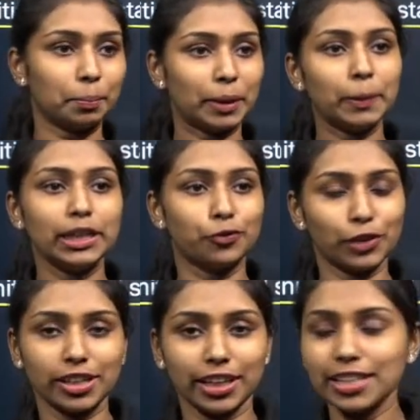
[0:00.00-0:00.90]
Maybe
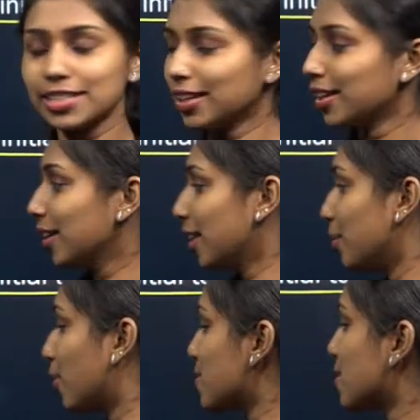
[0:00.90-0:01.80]
different, right?
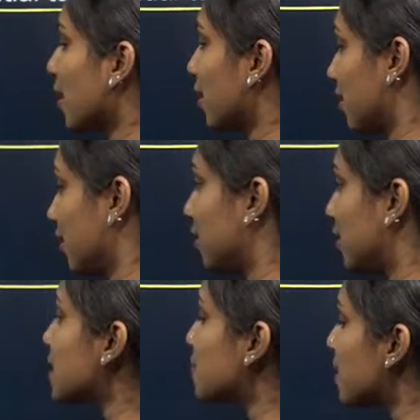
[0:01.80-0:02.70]
Because
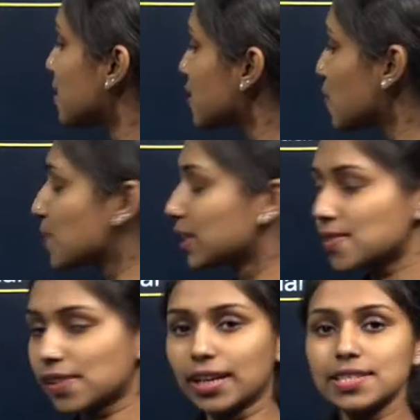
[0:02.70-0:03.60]
this person is using the
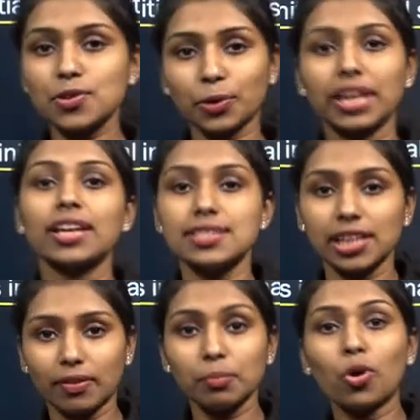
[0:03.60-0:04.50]
stairs, so he is
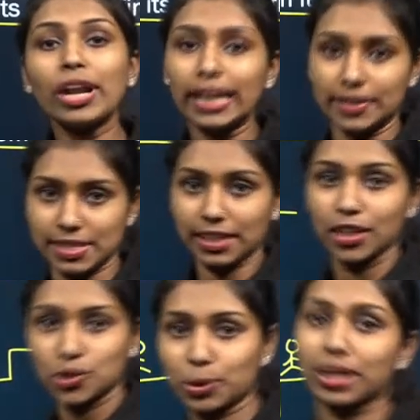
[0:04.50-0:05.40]
giving more energy to